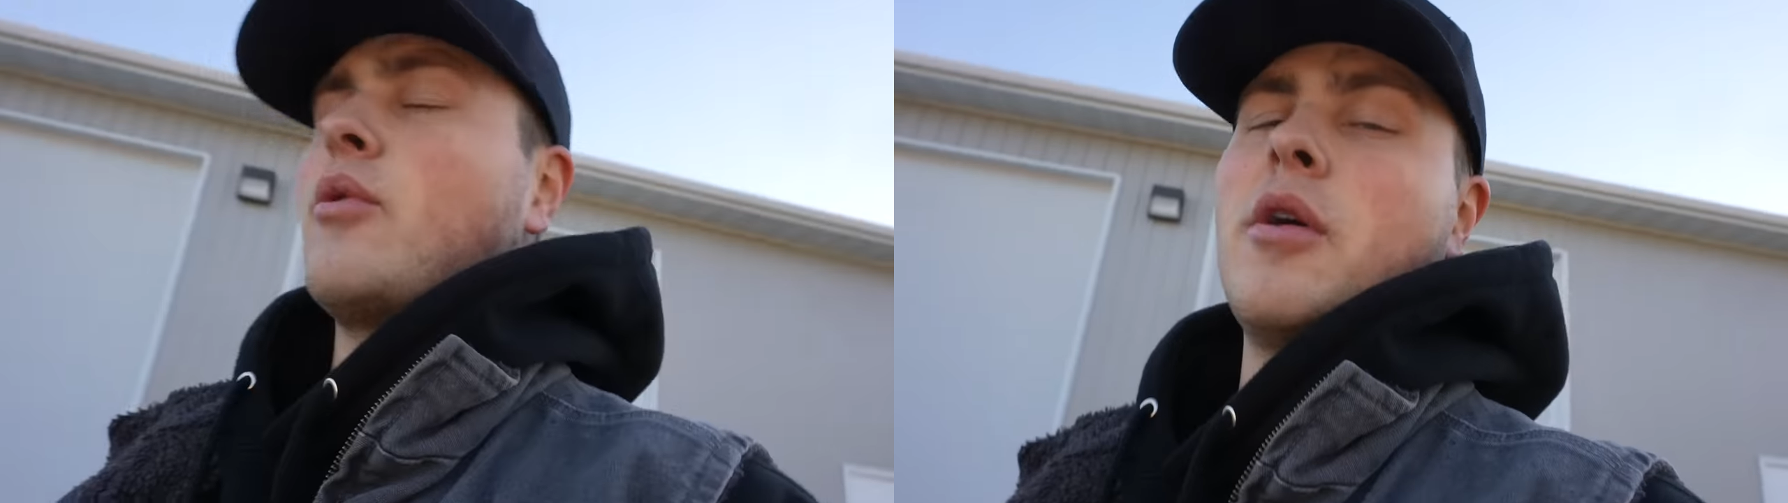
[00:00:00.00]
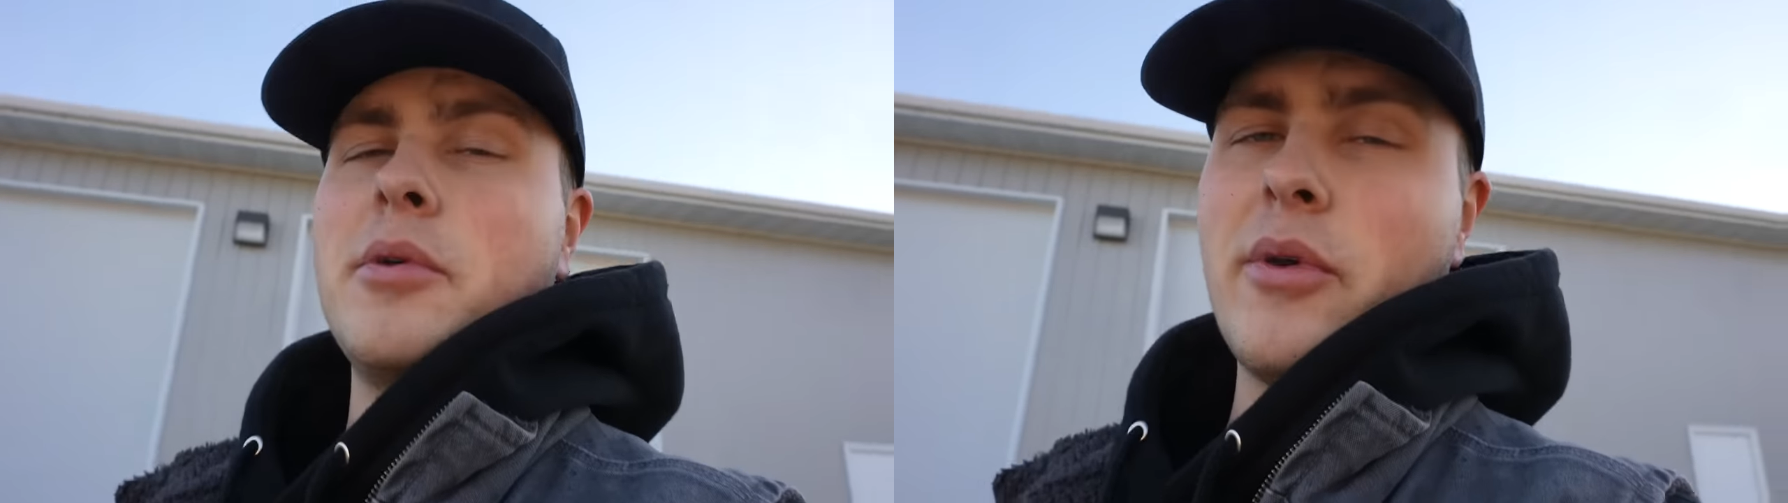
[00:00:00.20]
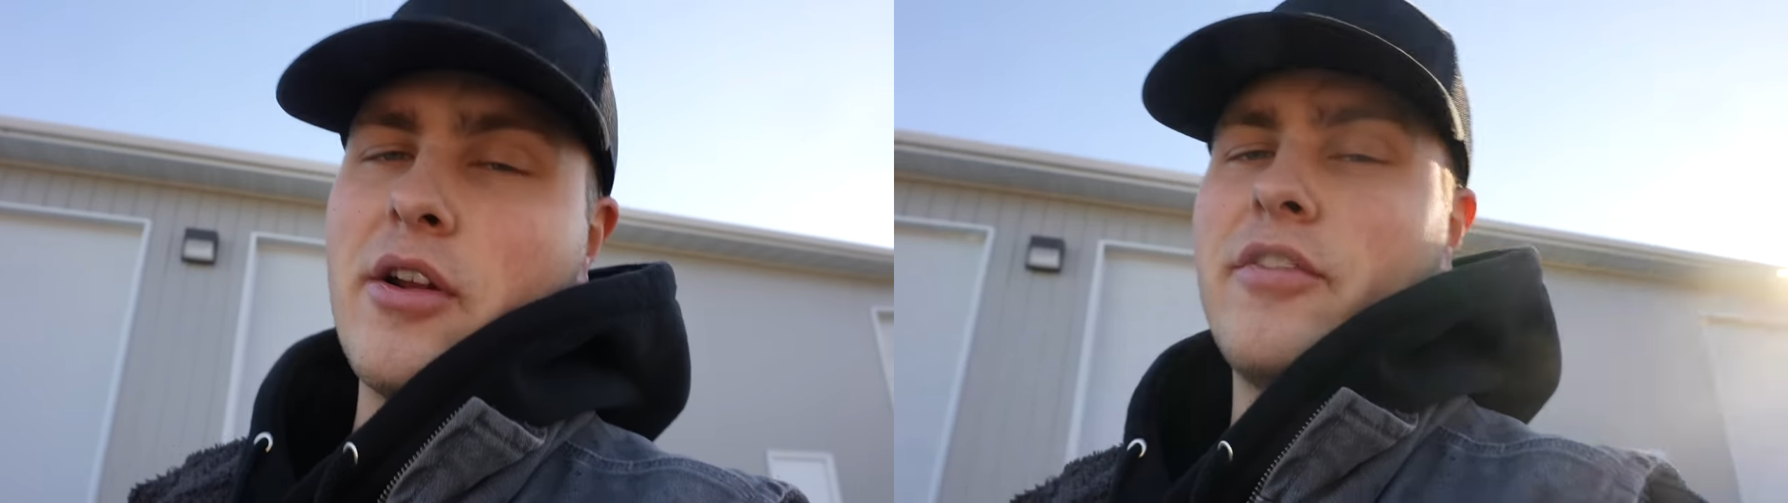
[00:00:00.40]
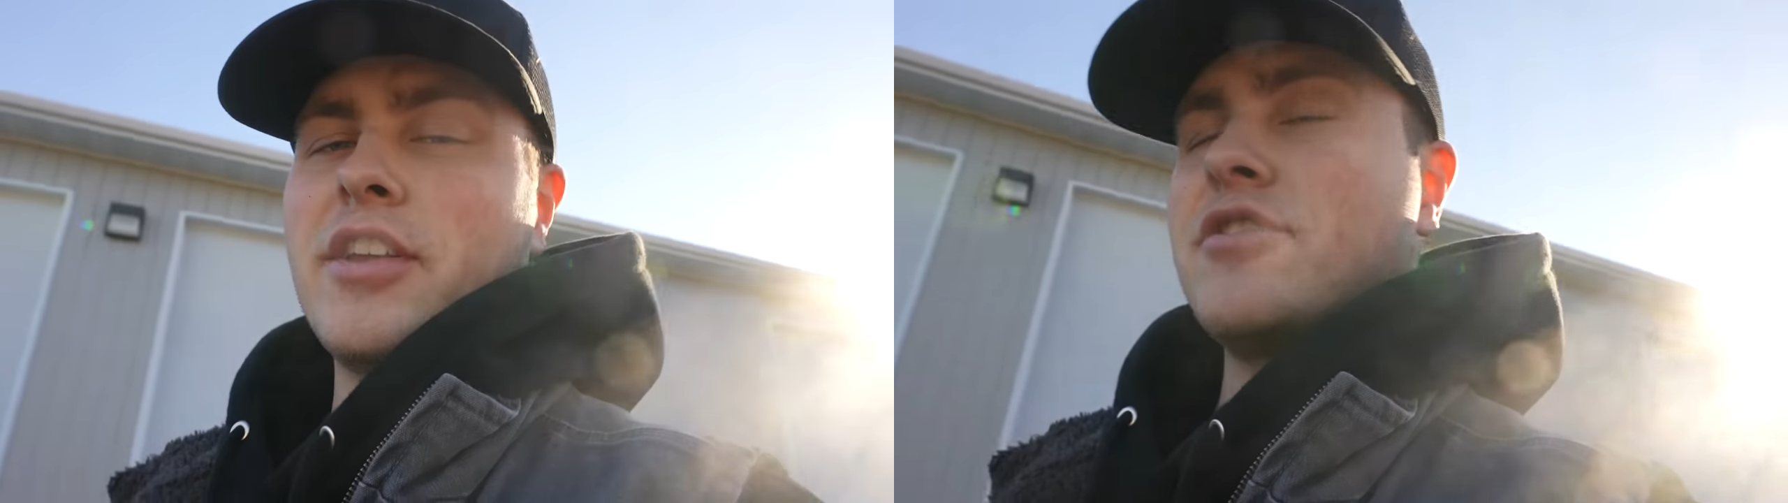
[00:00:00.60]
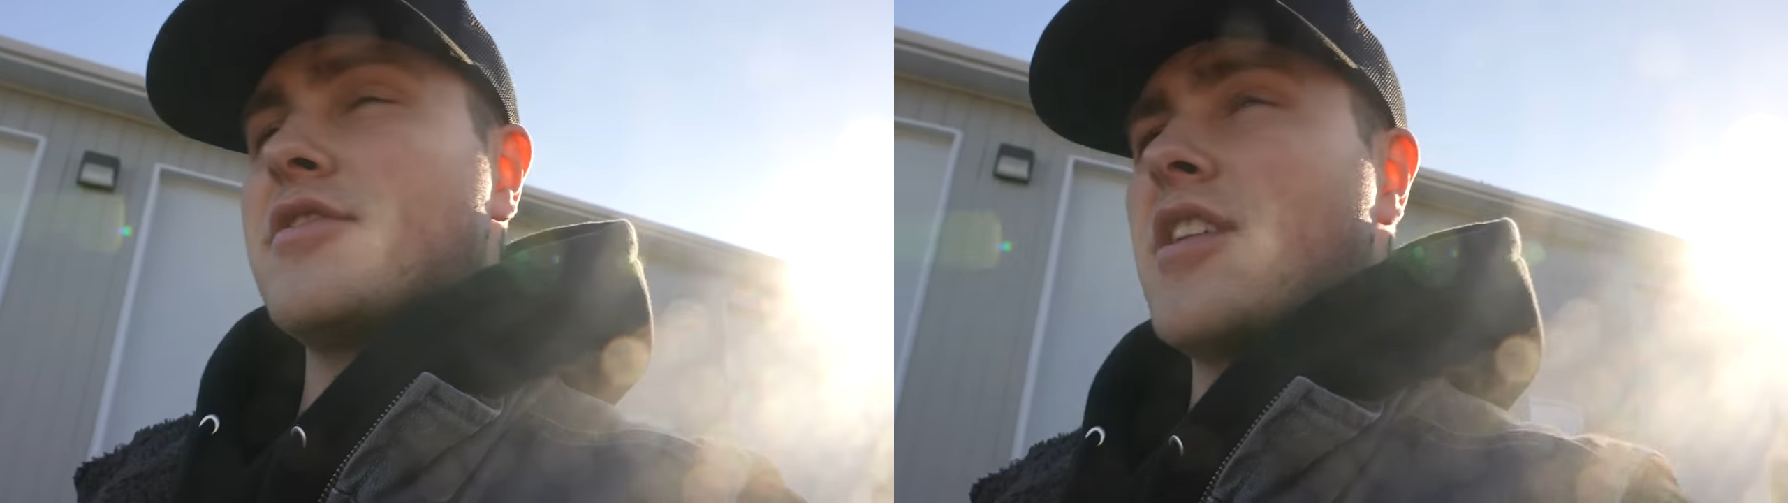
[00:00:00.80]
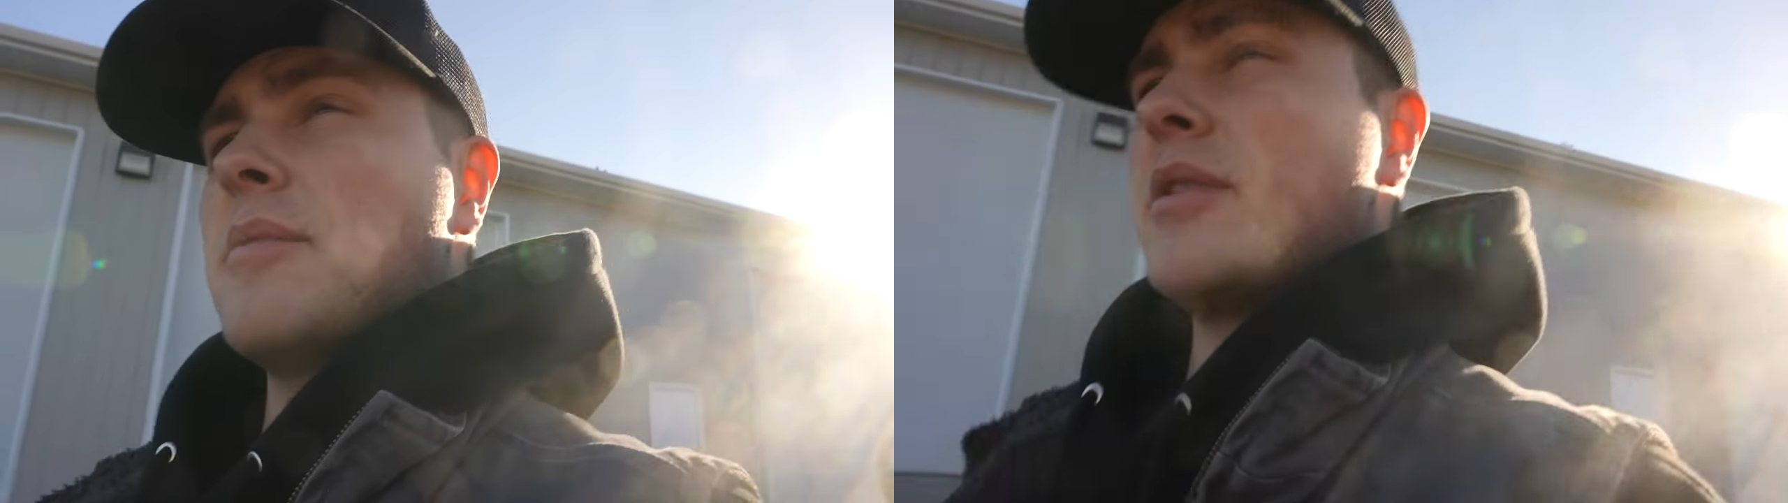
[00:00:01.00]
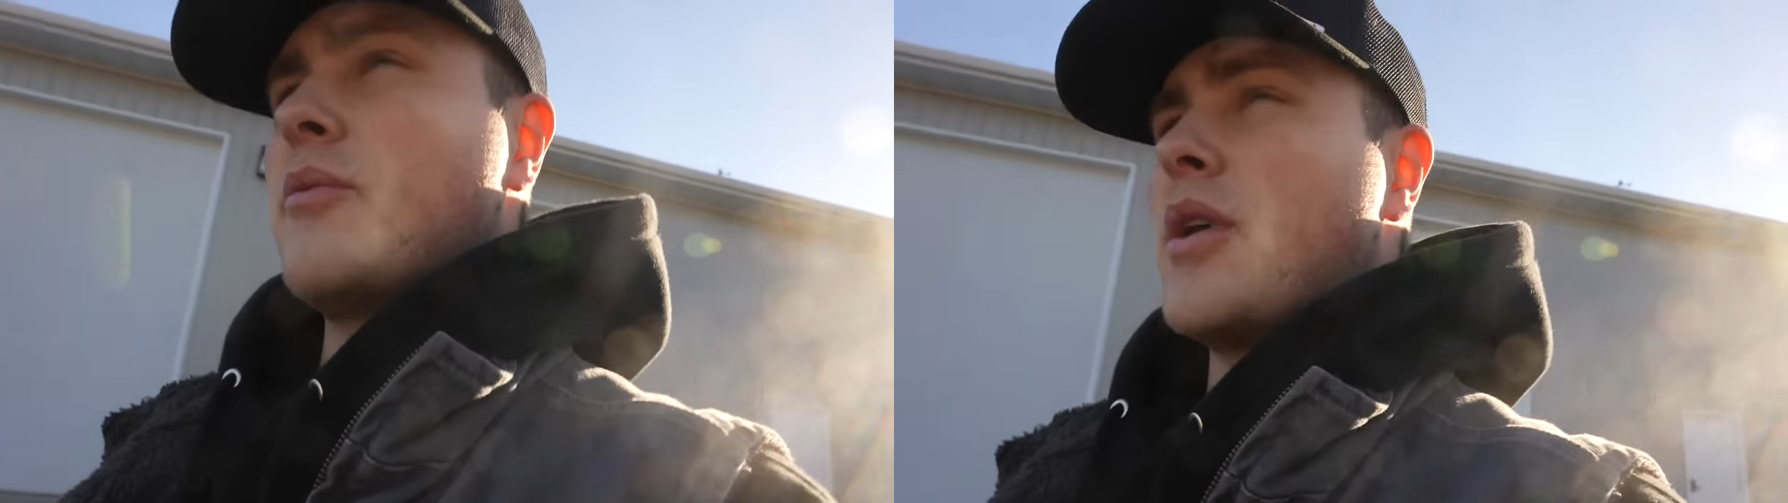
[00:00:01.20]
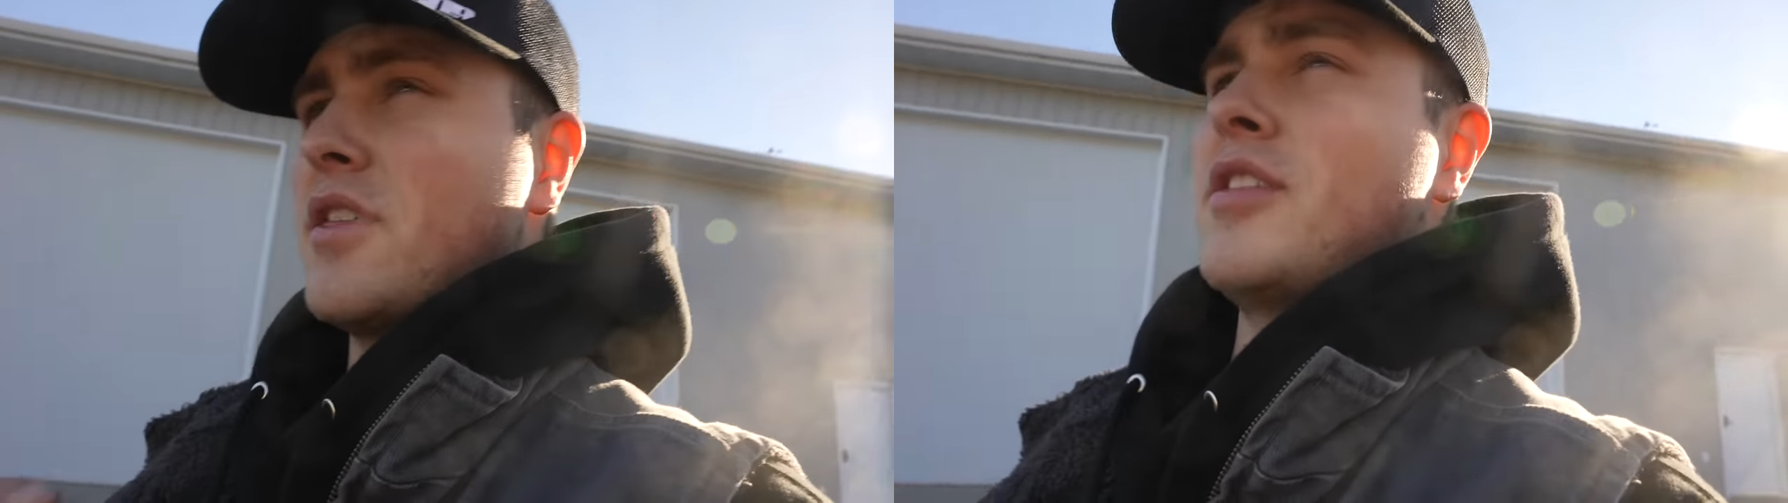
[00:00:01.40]
will be renovations coming
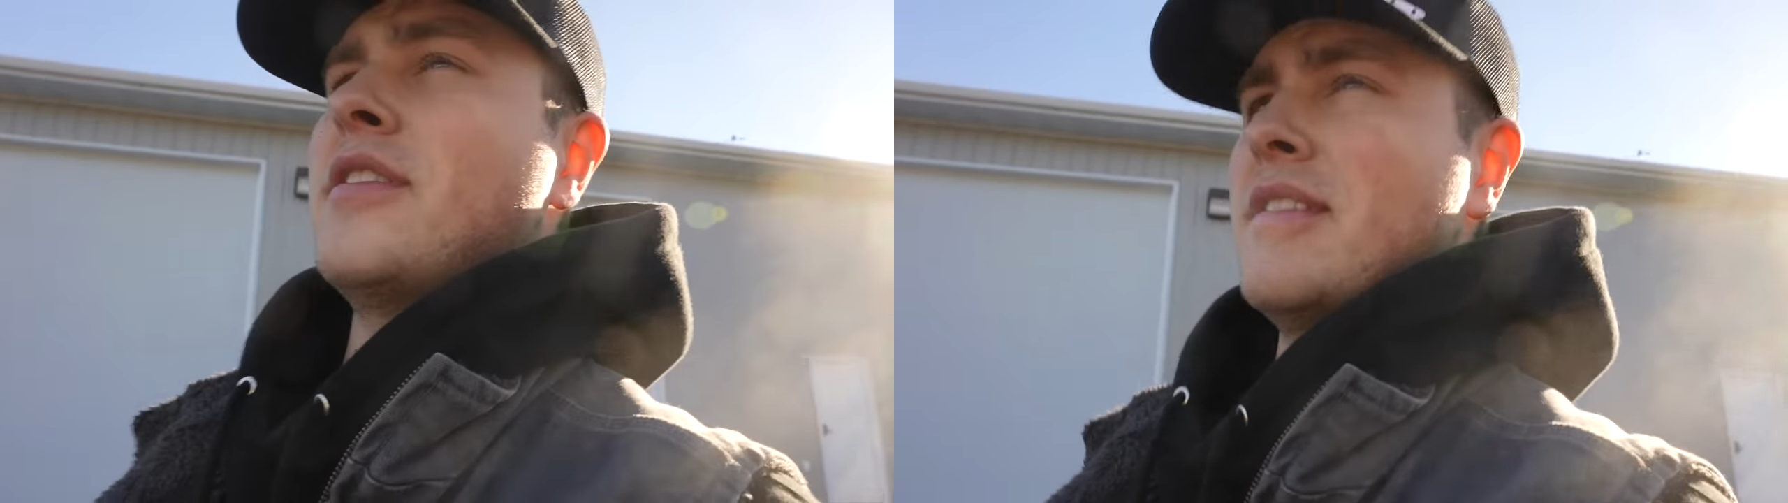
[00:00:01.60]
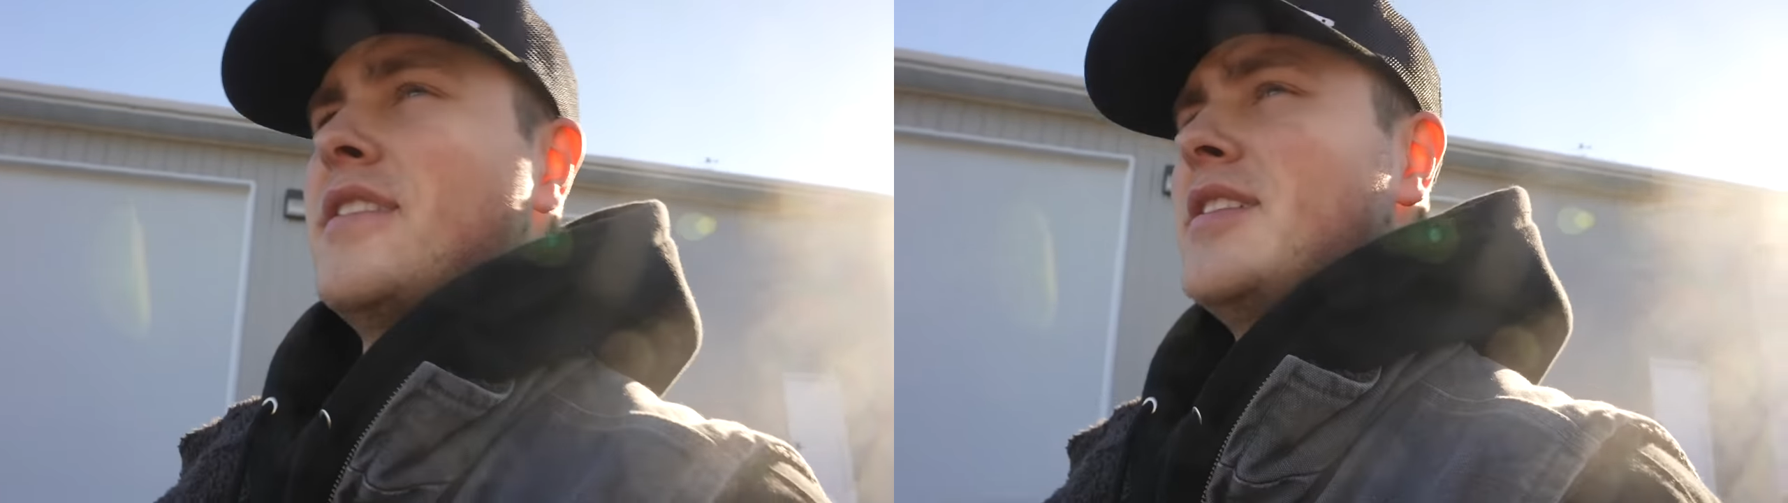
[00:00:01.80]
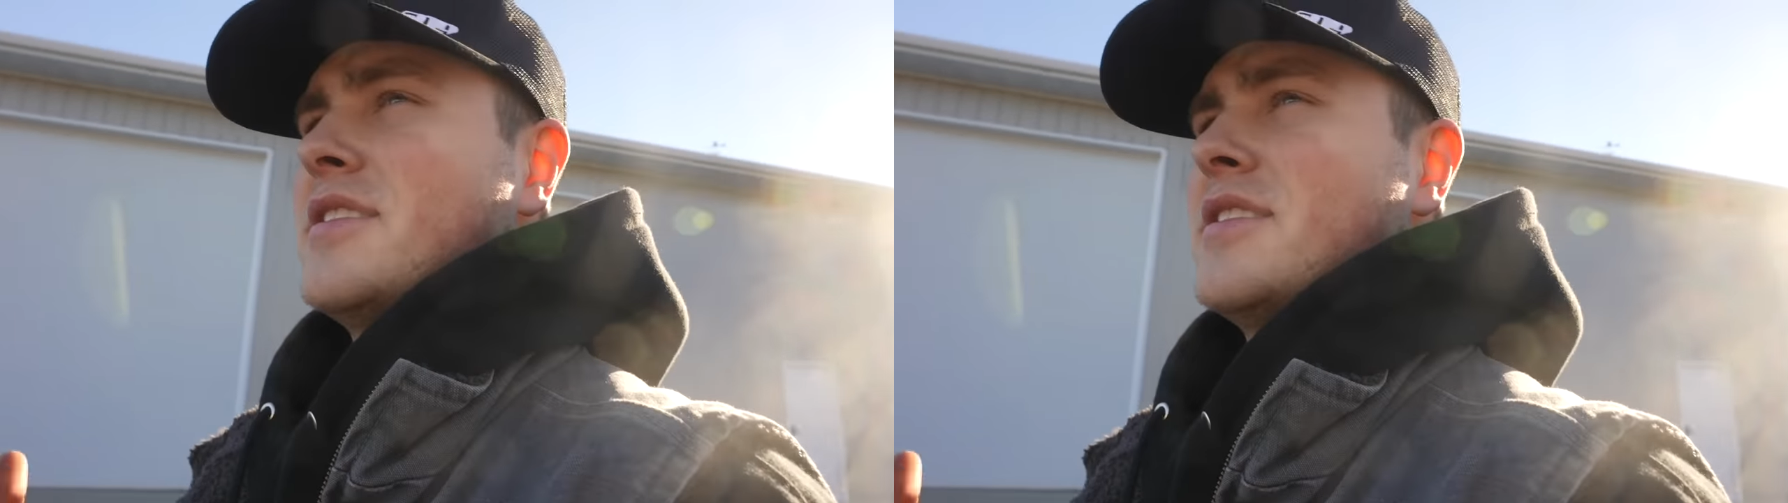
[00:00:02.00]
with these